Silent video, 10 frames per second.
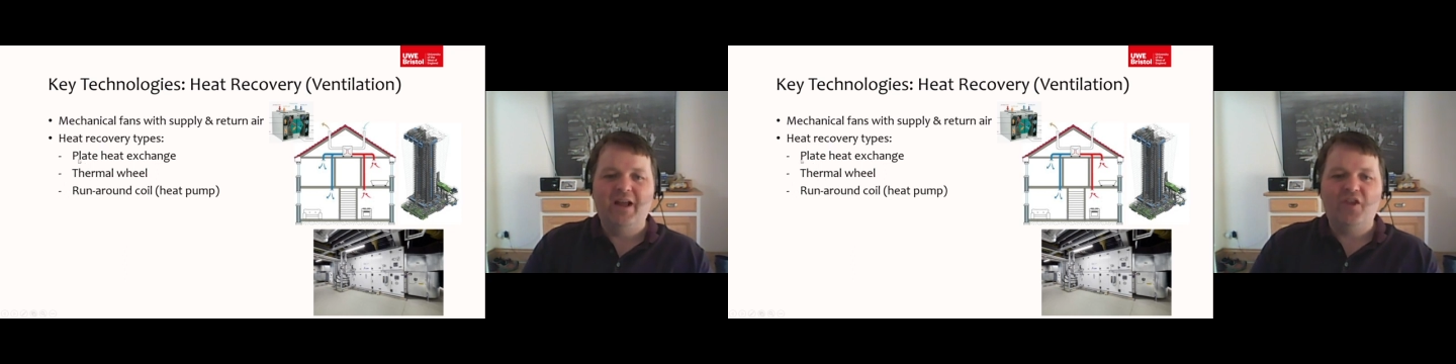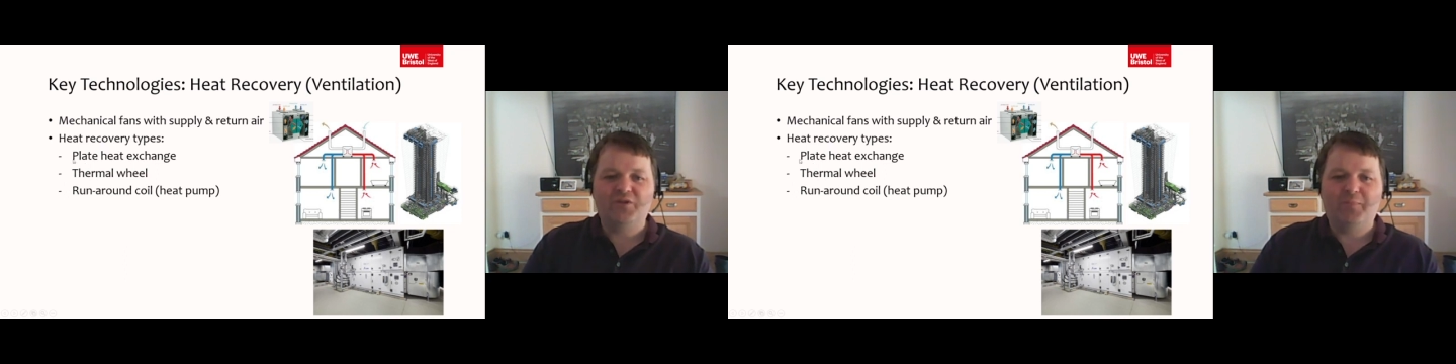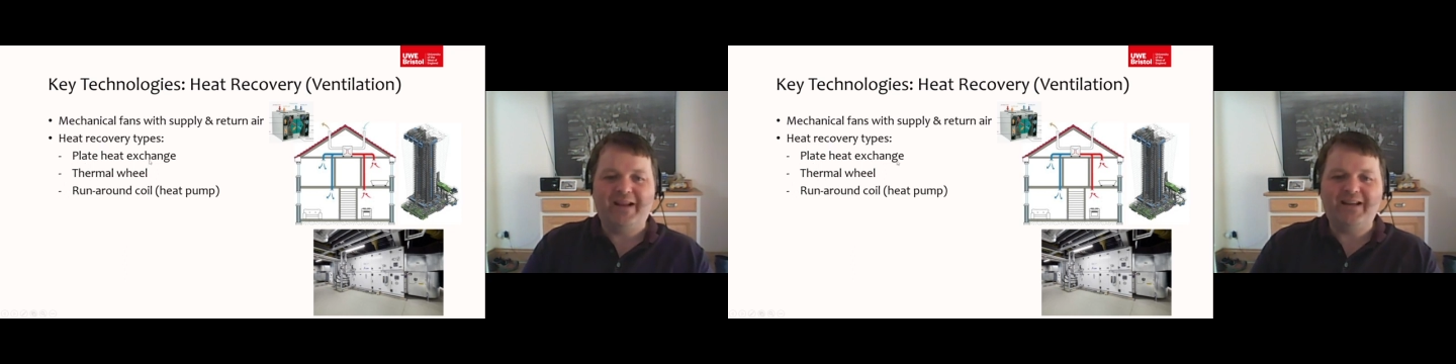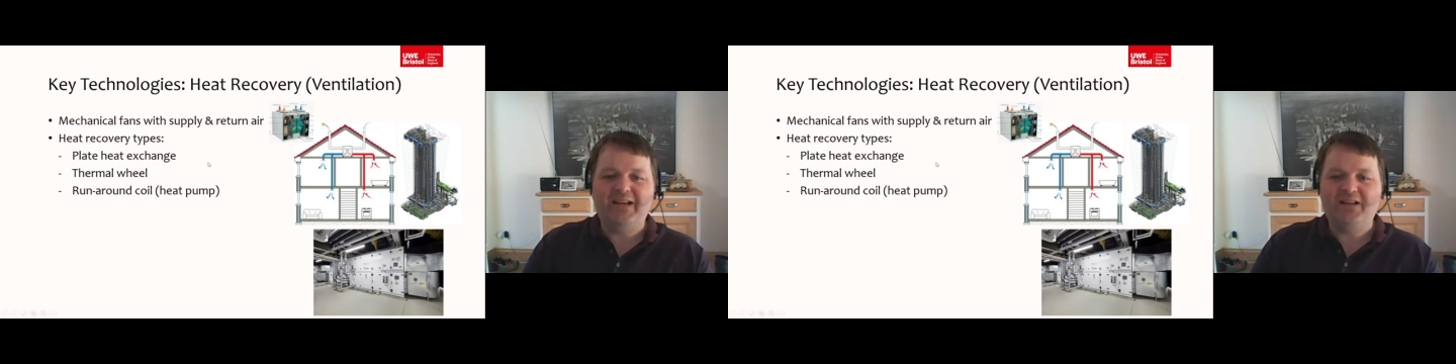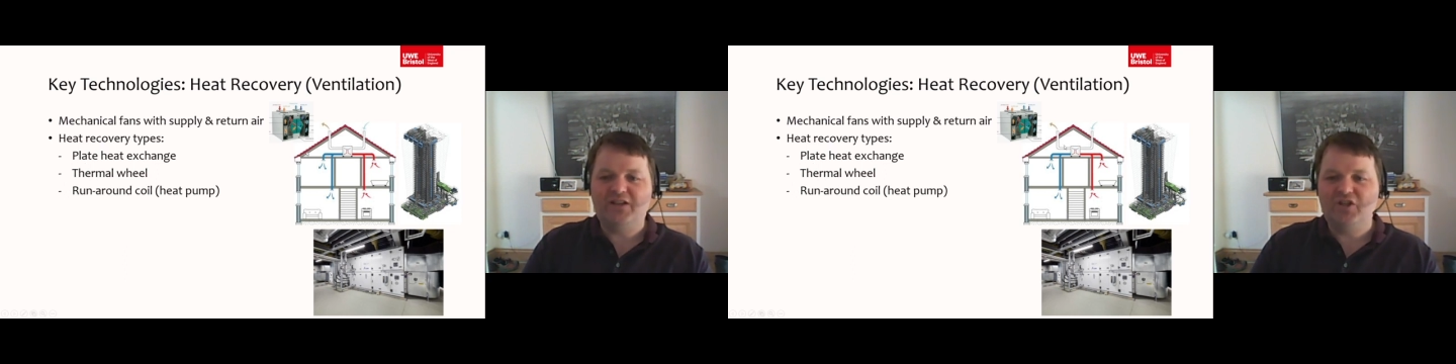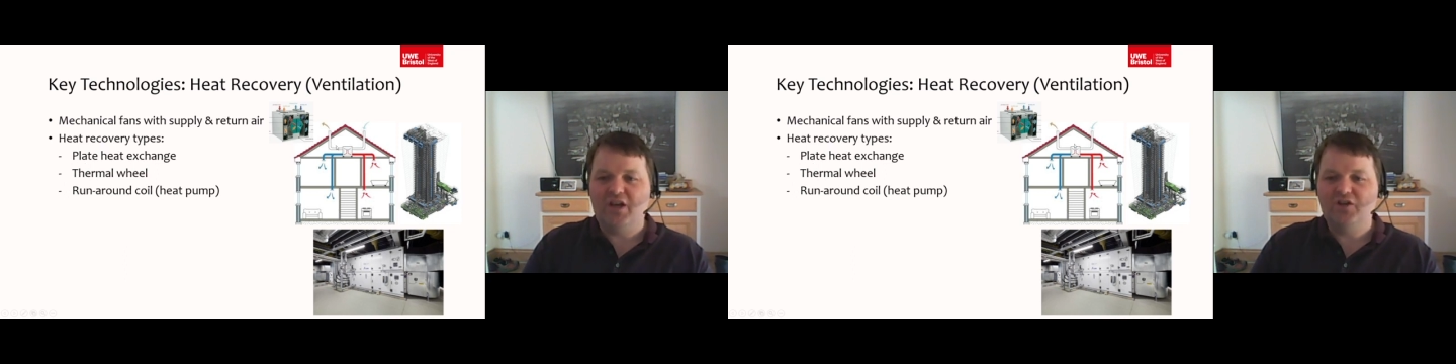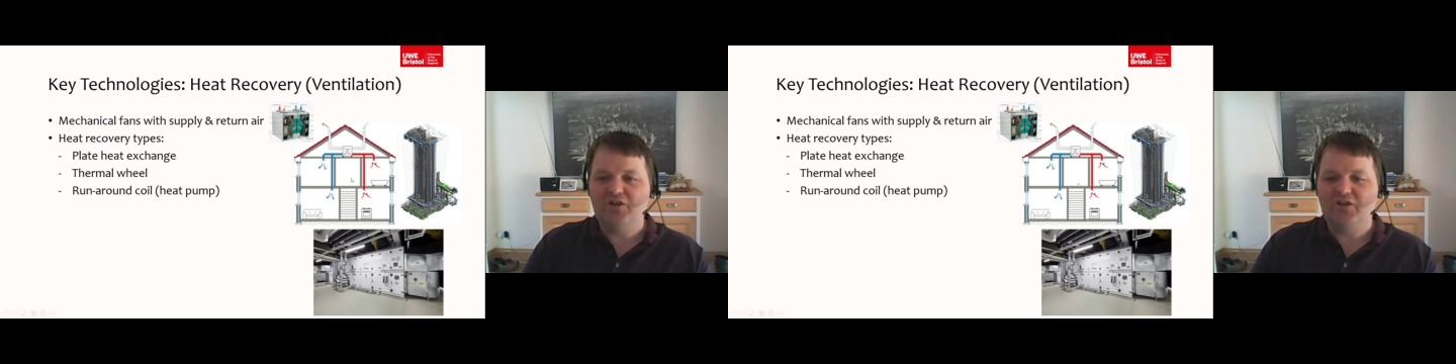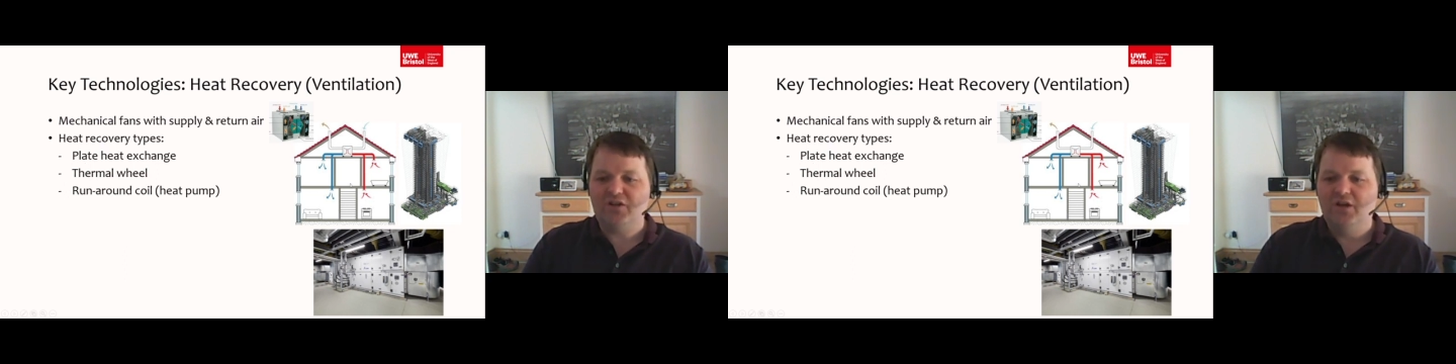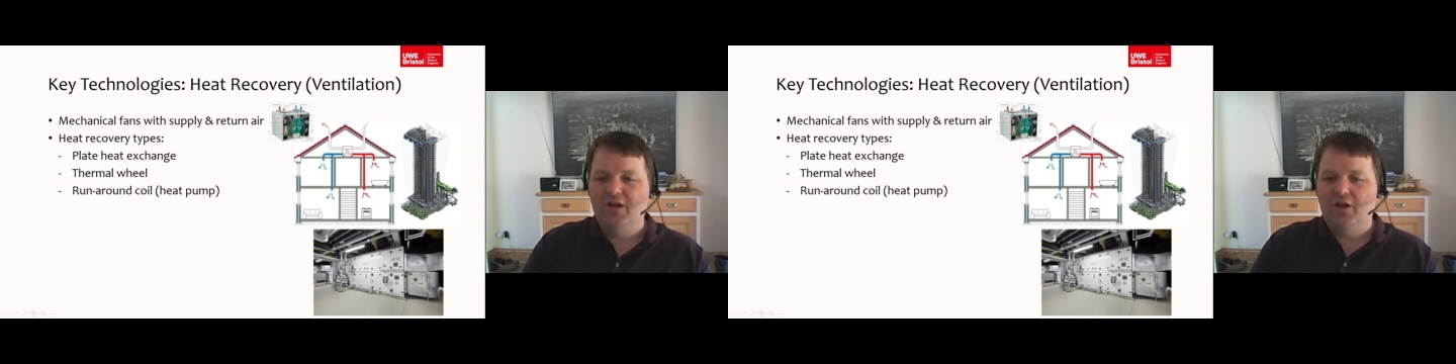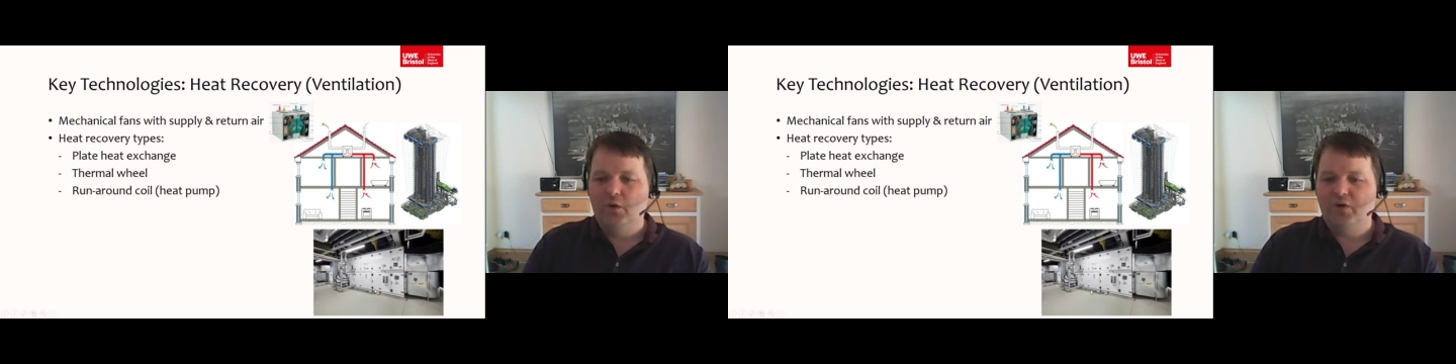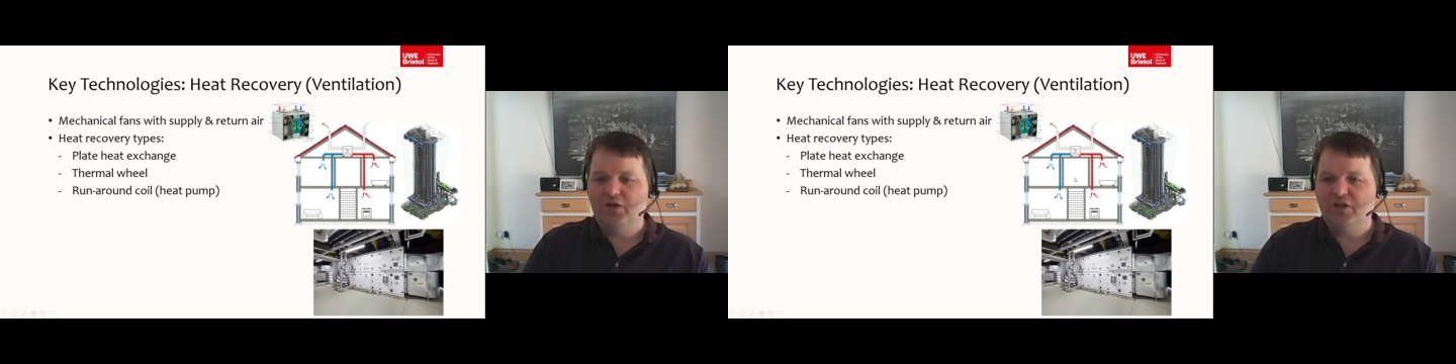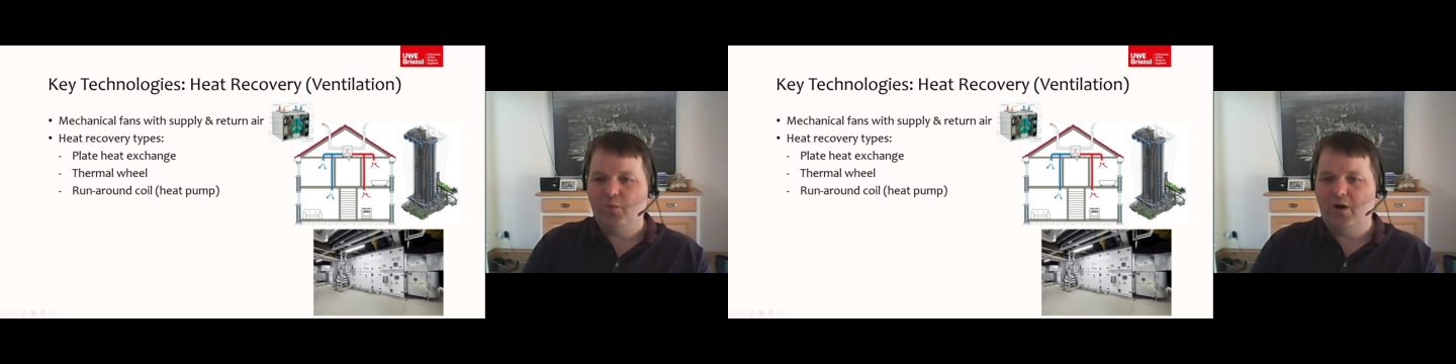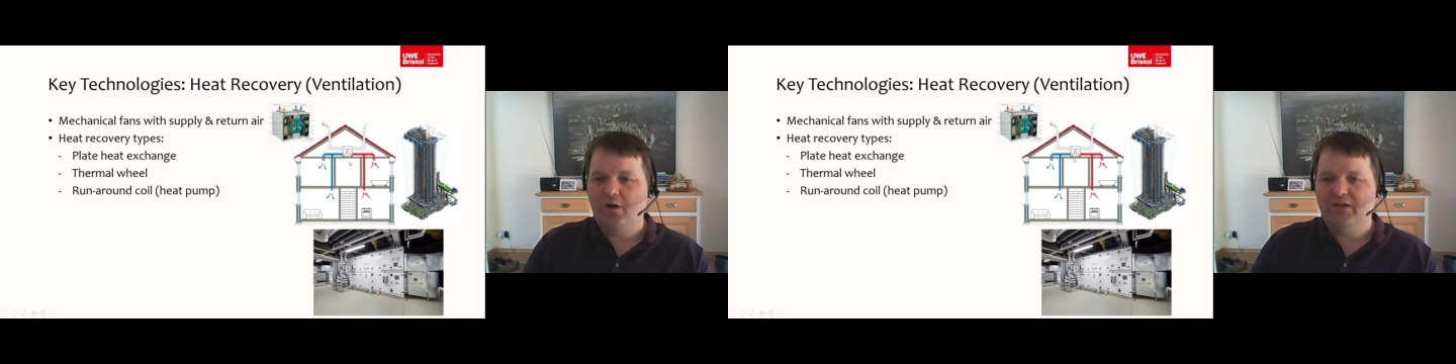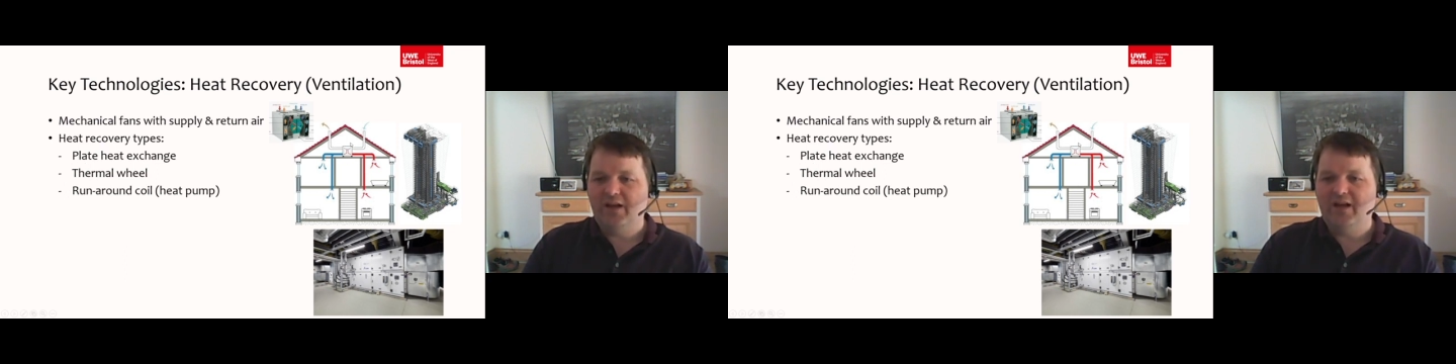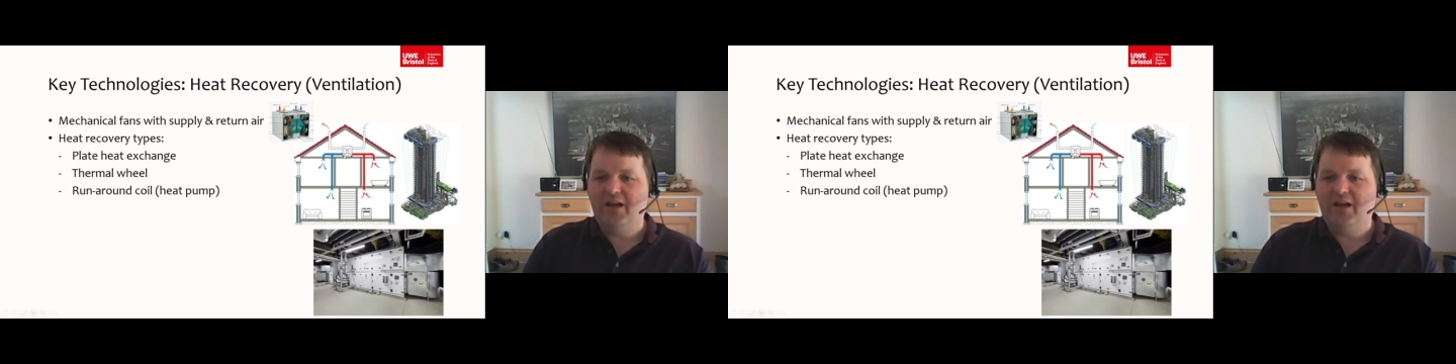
There's plate heat exchangers, which is what